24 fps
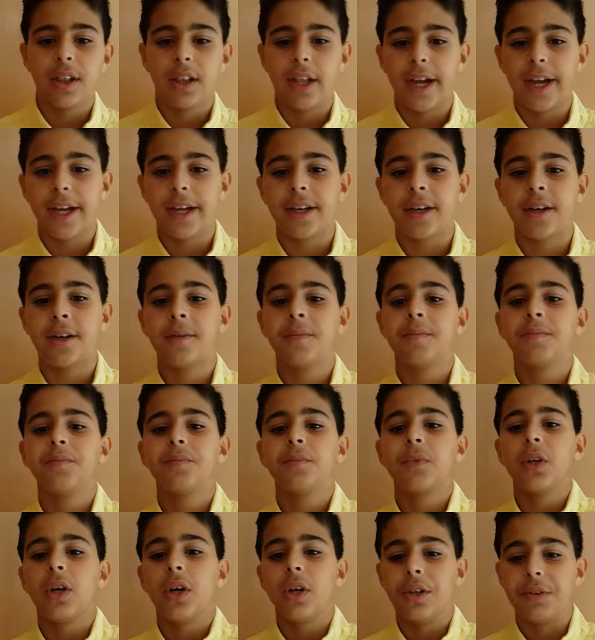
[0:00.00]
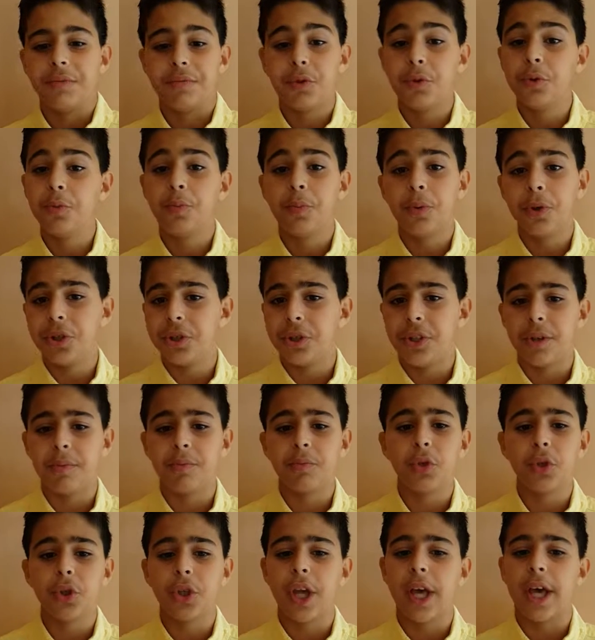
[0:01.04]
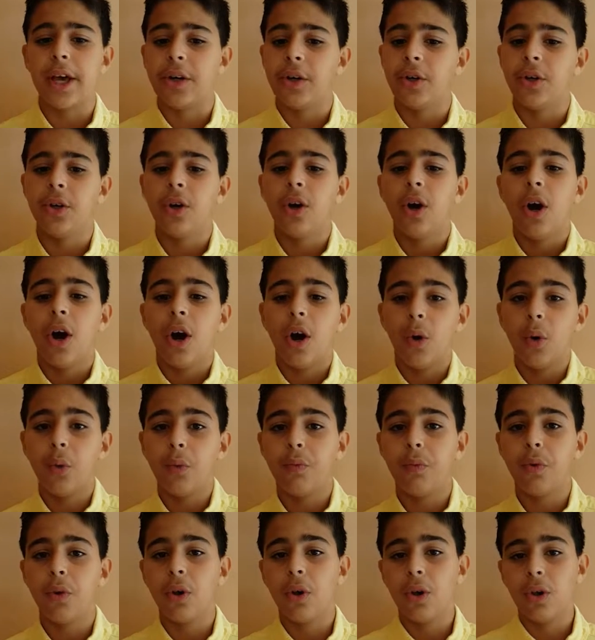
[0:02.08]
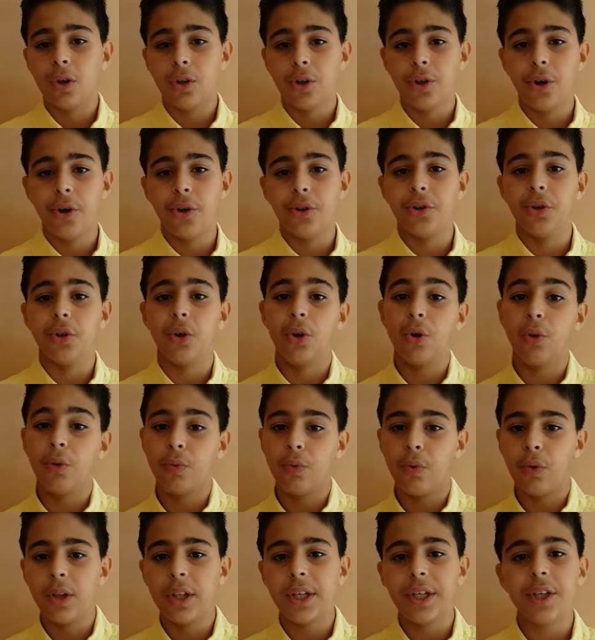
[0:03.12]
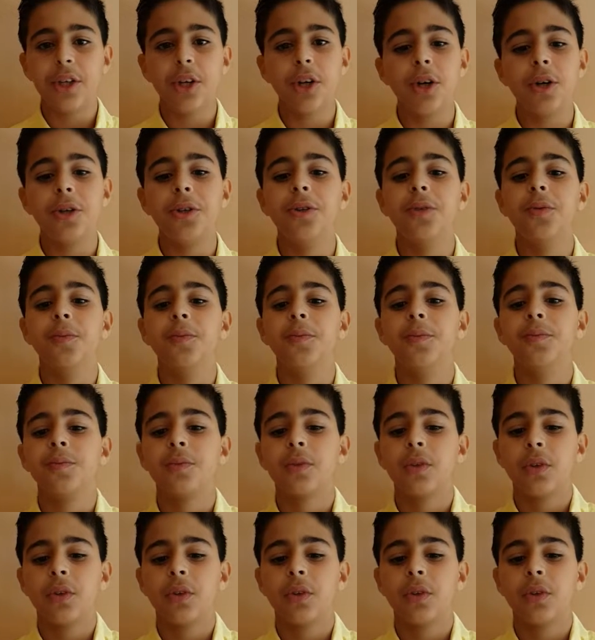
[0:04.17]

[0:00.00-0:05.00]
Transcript: Like, if you put them together, awful good, awfully good.